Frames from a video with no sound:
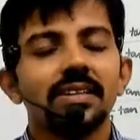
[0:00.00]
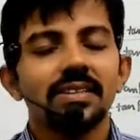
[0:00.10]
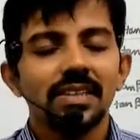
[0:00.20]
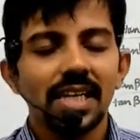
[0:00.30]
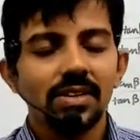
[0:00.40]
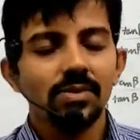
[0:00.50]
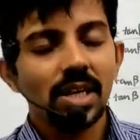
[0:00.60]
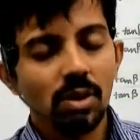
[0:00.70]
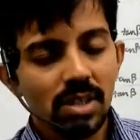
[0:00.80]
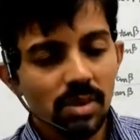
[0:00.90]
Then work
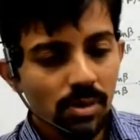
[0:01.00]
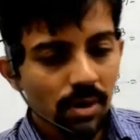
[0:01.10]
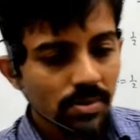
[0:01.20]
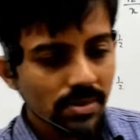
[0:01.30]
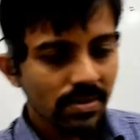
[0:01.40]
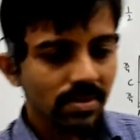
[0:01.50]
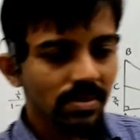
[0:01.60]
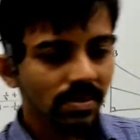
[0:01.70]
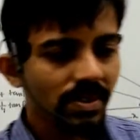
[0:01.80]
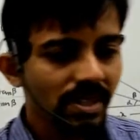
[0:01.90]
out the problems.
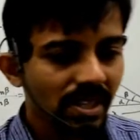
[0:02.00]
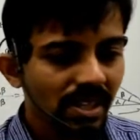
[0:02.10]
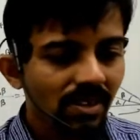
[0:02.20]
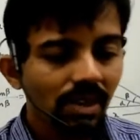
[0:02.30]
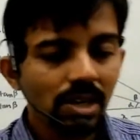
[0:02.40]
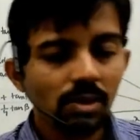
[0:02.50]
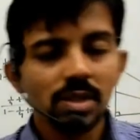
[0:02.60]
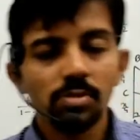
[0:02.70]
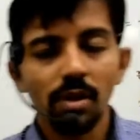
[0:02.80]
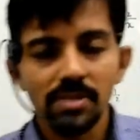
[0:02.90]
Work out
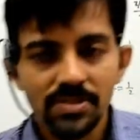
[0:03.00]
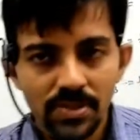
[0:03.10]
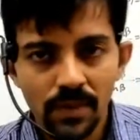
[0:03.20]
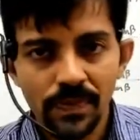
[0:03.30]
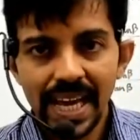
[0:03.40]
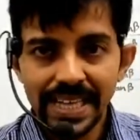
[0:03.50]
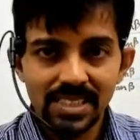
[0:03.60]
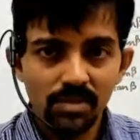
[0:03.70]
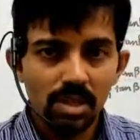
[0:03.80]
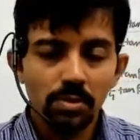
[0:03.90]
the problems from
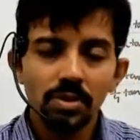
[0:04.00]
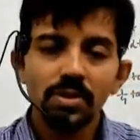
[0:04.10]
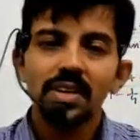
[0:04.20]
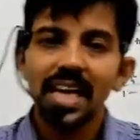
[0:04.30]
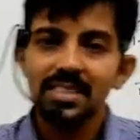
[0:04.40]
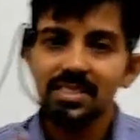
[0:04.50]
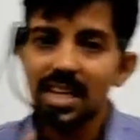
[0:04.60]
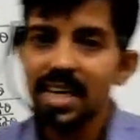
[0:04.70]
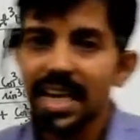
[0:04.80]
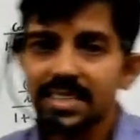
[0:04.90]
exemplar book,
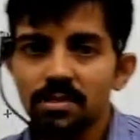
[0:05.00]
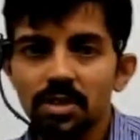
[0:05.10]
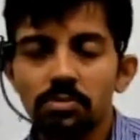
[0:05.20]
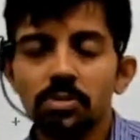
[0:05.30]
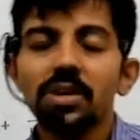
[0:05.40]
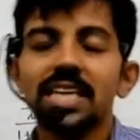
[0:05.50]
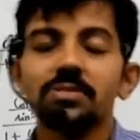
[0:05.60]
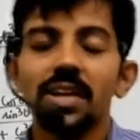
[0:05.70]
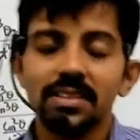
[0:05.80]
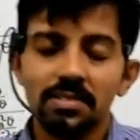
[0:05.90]
exactly exemplar book as
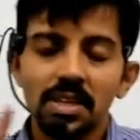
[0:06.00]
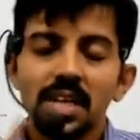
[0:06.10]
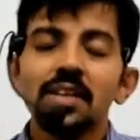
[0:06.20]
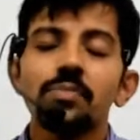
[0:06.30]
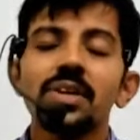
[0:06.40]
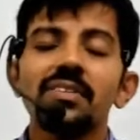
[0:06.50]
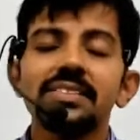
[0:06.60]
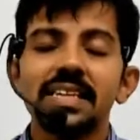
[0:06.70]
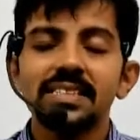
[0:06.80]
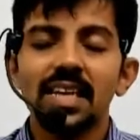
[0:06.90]
well as previous
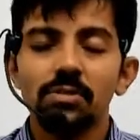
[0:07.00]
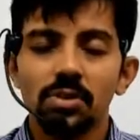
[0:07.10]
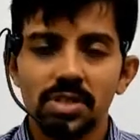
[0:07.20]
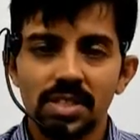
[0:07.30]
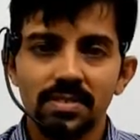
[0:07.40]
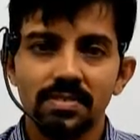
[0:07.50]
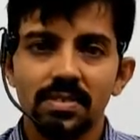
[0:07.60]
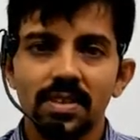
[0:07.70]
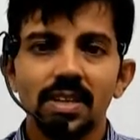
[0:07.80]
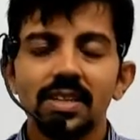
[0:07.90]
exam questions.
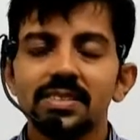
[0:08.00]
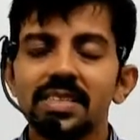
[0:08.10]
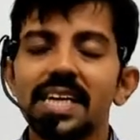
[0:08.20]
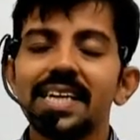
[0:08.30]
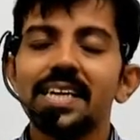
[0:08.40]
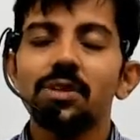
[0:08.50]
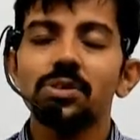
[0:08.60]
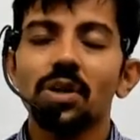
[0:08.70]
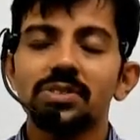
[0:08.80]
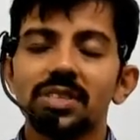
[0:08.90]
CEP
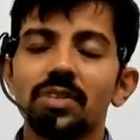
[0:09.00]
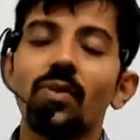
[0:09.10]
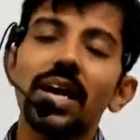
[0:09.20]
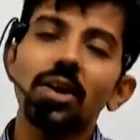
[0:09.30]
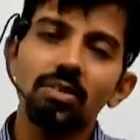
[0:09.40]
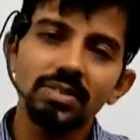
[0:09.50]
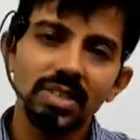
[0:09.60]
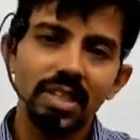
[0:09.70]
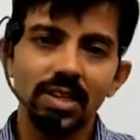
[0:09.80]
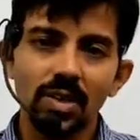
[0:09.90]
2001 onwards, you
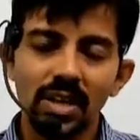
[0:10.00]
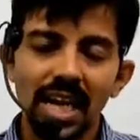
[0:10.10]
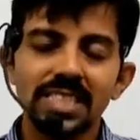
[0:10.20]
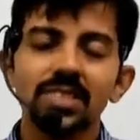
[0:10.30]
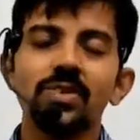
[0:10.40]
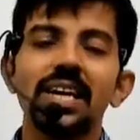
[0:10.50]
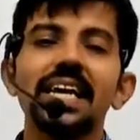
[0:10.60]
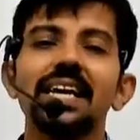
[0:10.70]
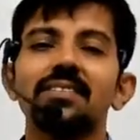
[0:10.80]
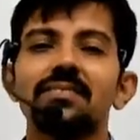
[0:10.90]
can work out last
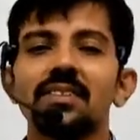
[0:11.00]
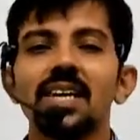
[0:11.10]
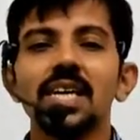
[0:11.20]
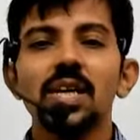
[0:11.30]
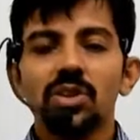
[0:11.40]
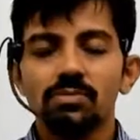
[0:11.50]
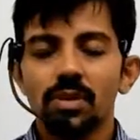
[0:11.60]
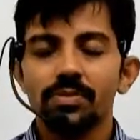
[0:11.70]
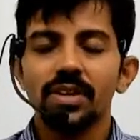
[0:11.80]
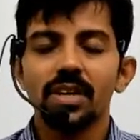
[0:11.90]
20 years question
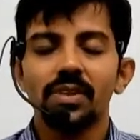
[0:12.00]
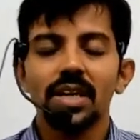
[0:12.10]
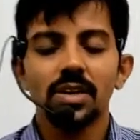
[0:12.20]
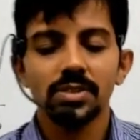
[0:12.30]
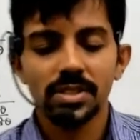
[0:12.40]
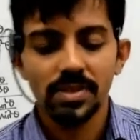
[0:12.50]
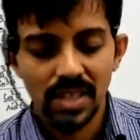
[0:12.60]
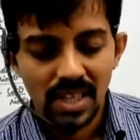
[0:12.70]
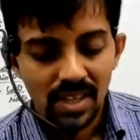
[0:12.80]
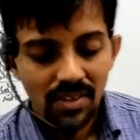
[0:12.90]
paper, you can work out.
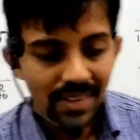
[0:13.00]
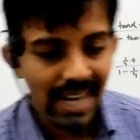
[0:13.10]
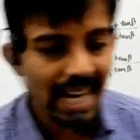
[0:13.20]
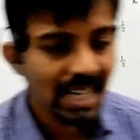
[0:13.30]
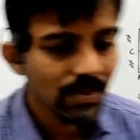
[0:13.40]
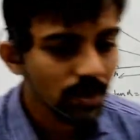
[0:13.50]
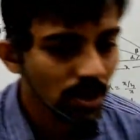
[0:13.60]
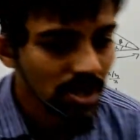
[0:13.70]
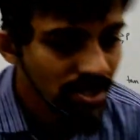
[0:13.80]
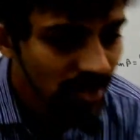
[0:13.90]
Variety of
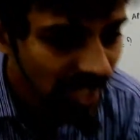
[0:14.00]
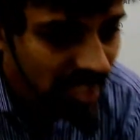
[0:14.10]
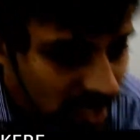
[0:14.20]
questions you get.